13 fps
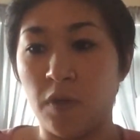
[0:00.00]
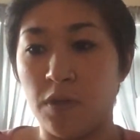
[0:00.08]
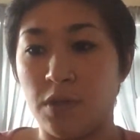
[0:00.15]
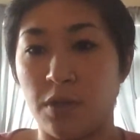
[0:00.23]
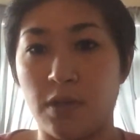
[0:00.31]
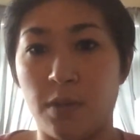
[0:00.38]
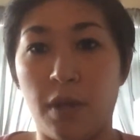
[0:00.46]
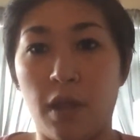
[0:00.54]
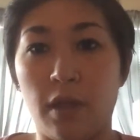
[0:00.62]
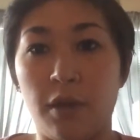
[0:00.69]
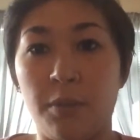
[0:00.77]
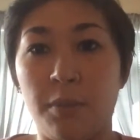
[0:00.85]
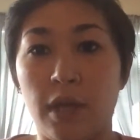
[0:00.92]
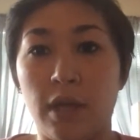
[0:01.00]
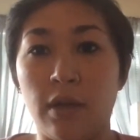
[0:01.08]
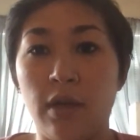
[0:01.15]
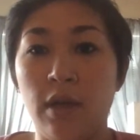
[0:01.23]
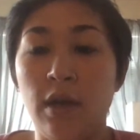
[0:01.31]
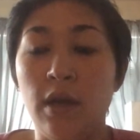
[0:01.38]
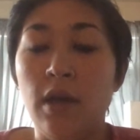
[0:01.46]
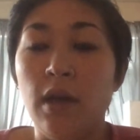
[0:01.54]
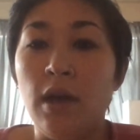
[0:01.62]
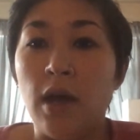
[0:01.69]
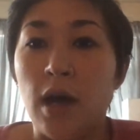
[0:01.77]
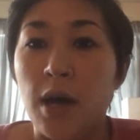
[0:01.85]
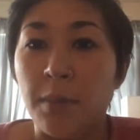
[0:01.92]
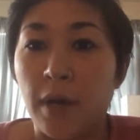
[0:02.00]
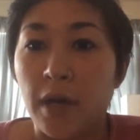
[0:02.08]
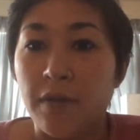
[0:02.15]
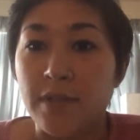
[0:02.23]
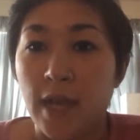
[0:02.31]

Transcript: So something a little bit kind of